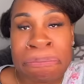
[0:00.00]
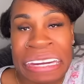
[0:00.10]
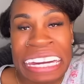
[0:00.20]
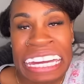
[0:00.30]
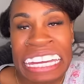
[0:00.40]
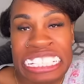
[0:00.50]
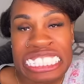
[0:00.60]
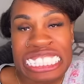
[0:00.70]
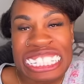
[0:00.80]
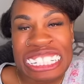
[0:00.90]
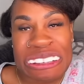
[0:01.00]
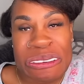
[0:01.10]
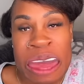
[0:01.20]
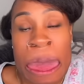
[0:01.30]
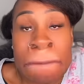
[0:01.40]
Me too.
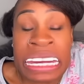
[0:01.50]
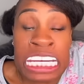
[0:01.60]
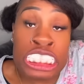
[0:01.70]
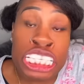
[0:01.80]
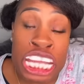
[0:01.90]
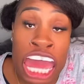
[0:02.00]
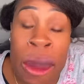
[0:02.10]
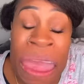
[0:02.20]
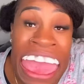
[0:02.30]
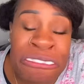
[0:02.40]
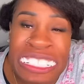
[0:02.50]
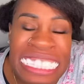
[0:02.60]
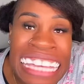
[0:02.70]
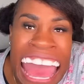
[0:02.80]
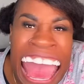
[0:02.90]
Because you know,
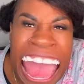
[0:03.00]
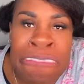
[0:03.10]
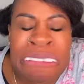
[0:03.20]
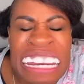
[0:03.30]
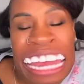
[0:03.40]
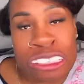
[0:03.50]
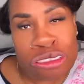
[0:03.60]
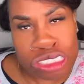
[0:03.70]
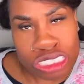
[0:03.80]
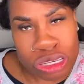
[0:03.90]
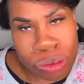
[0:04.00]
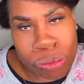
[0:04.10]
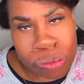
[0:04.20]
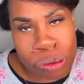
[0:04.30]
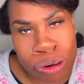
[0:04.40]
every time when I used
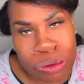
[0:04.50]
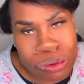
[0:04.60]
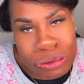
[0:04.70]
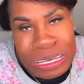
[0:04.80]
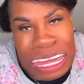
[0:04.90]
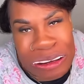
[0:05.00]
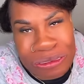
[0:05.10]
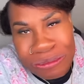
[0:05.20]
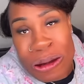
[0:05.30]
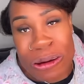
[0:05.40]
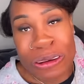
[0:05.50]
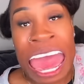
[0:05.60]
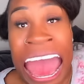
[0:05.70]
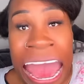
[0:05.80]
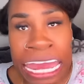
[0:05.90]
to roll down the
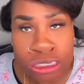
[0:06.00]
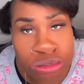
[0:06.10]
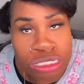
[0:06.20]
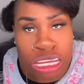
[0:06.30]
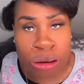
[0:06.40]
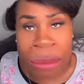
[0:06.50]
road, I used to